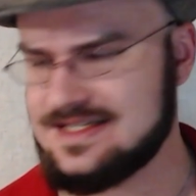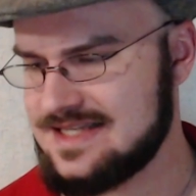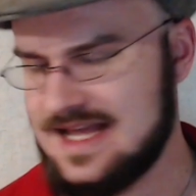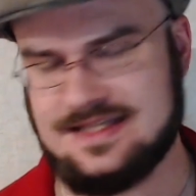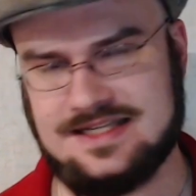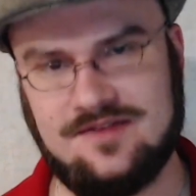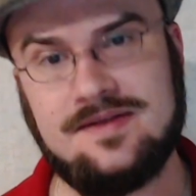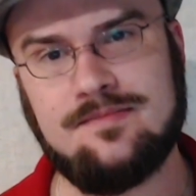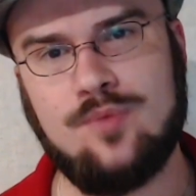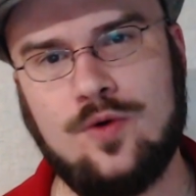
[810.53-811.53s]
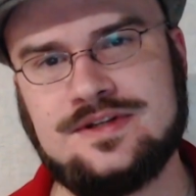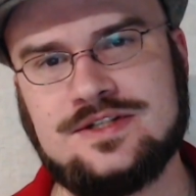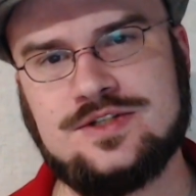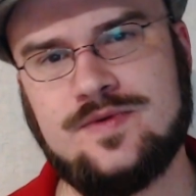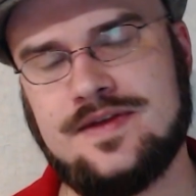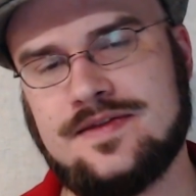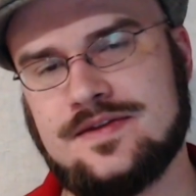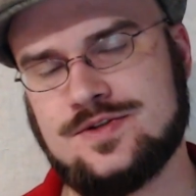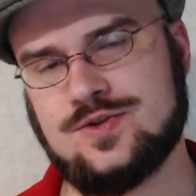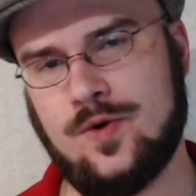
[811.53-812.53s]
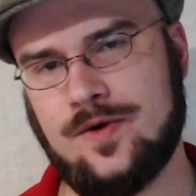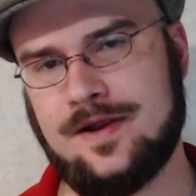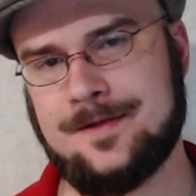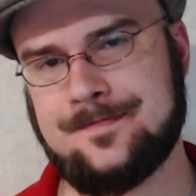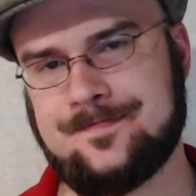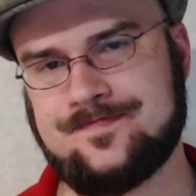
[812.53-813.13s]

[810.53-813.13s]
sense of importance within the story,